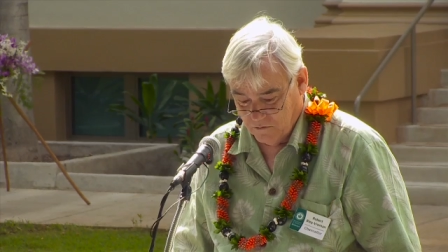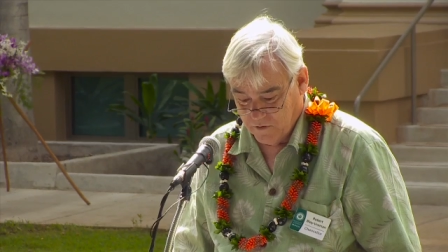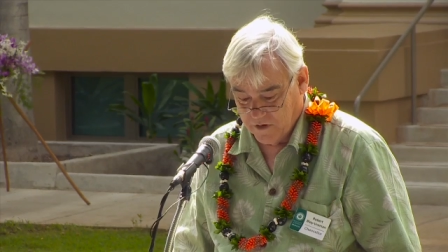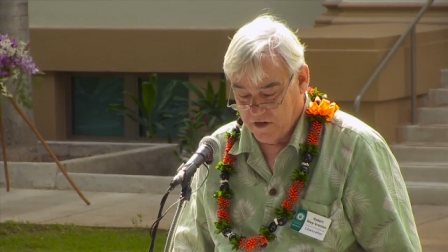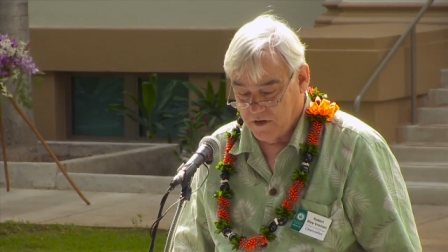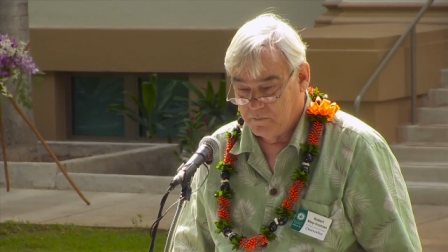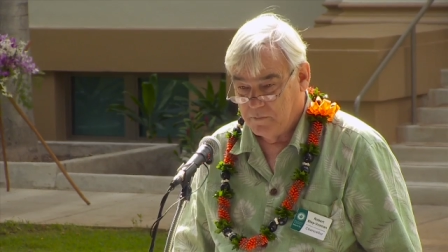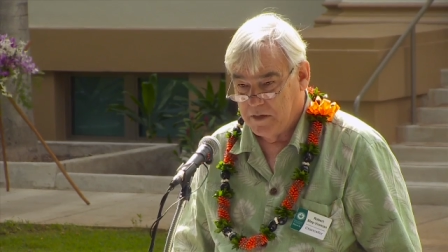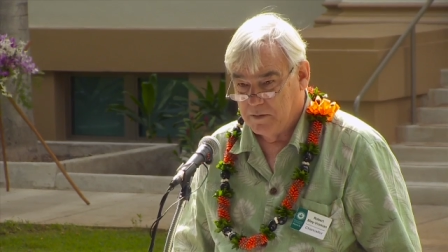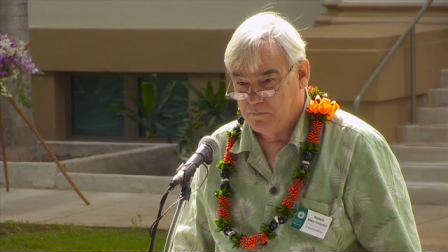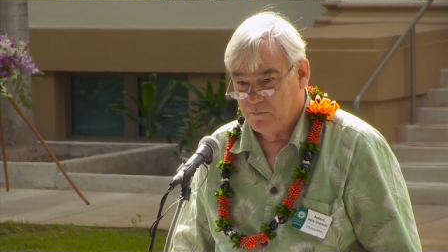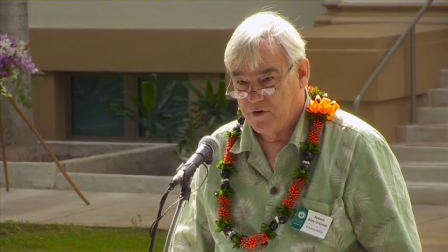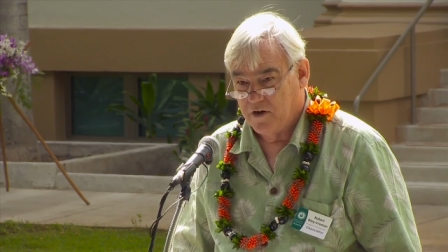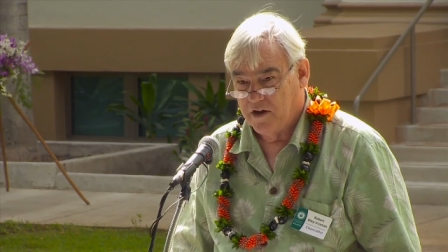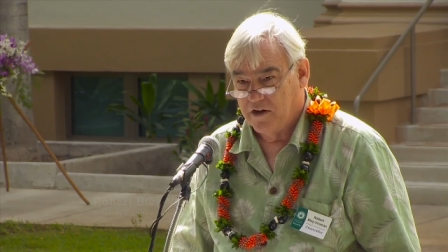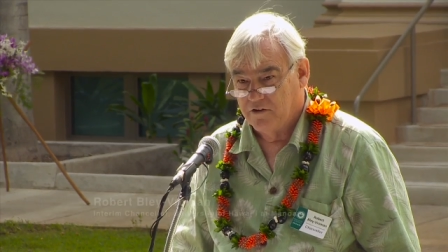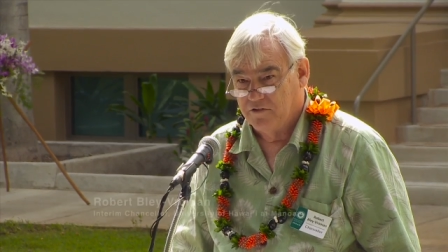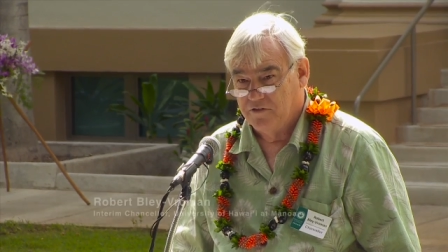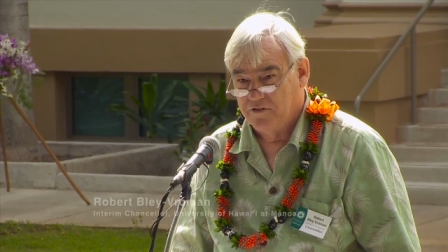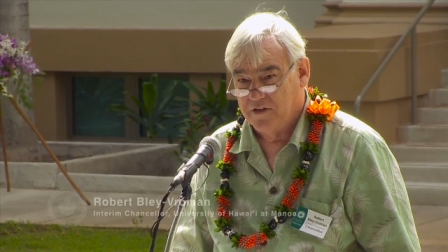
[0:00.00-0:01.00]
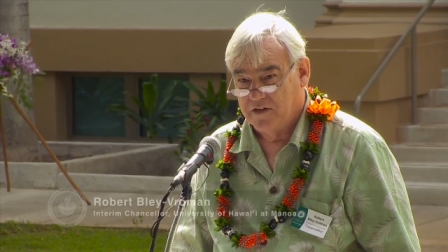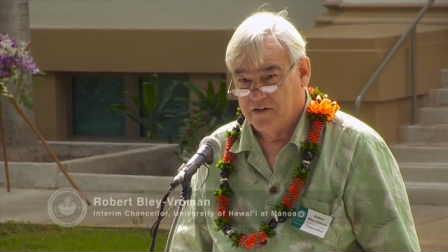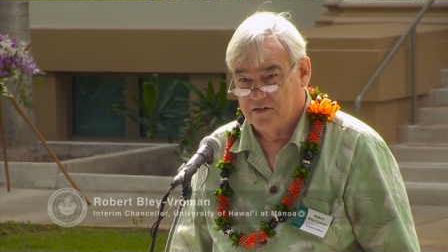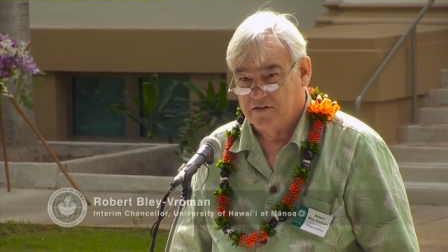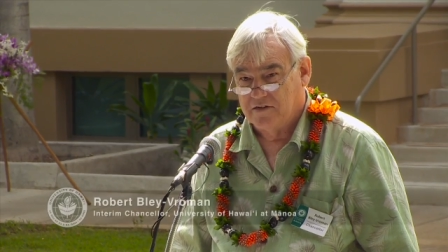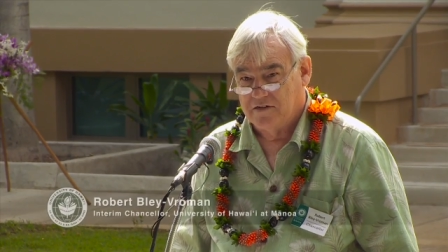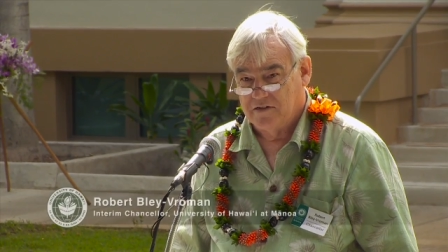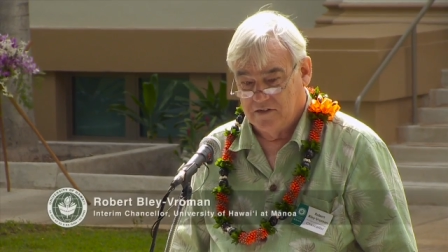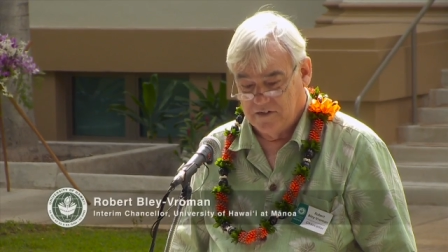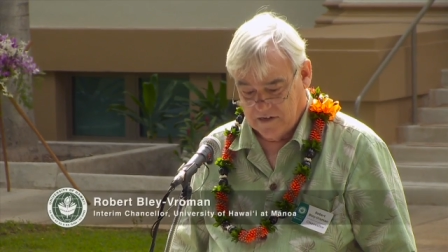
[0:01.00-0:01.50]
We can be proud
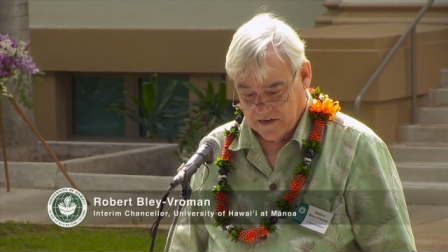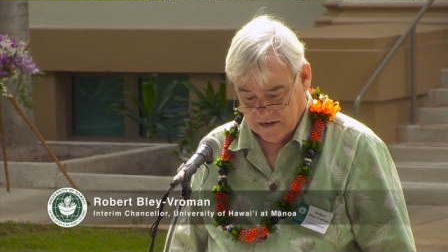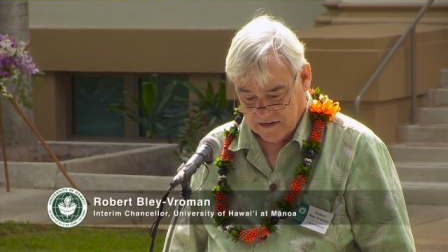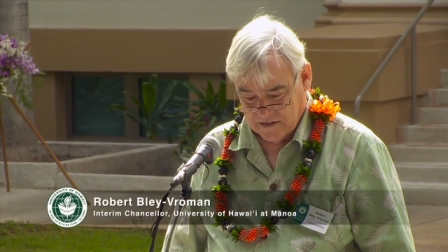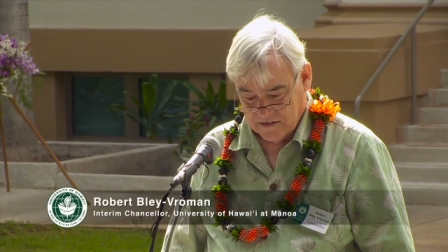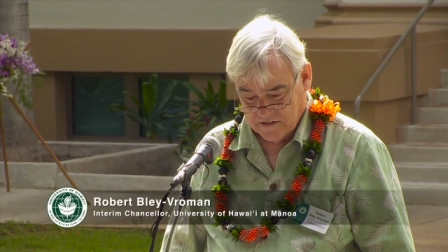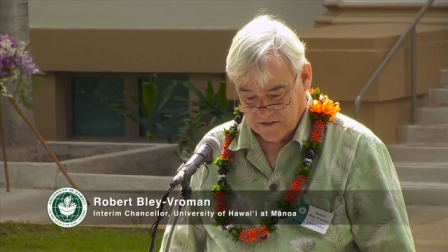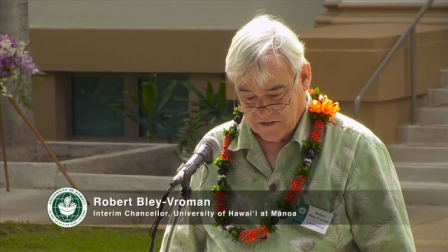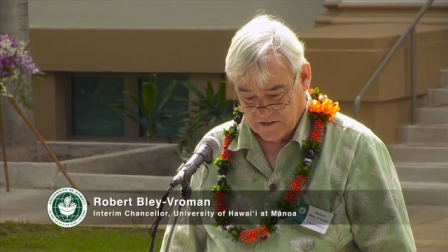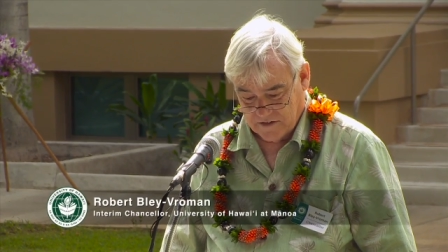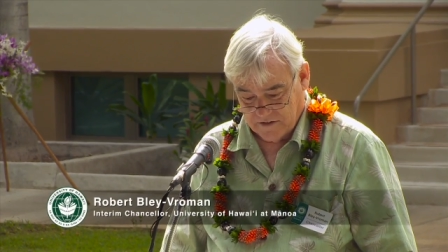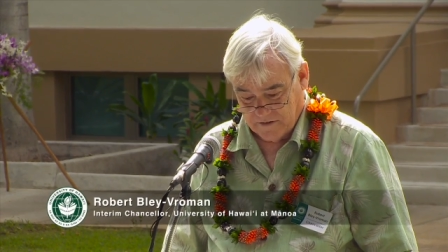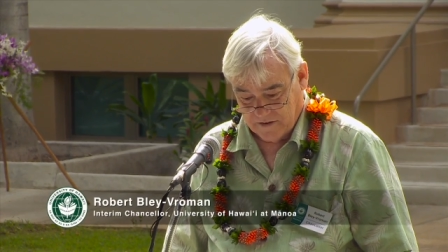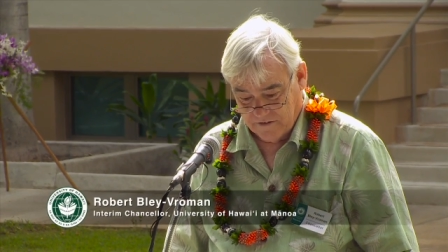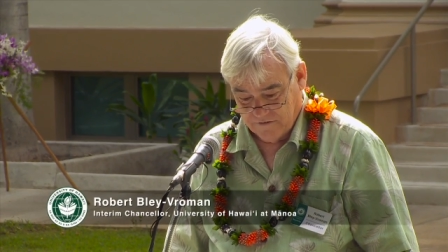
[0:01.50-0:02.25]
that today's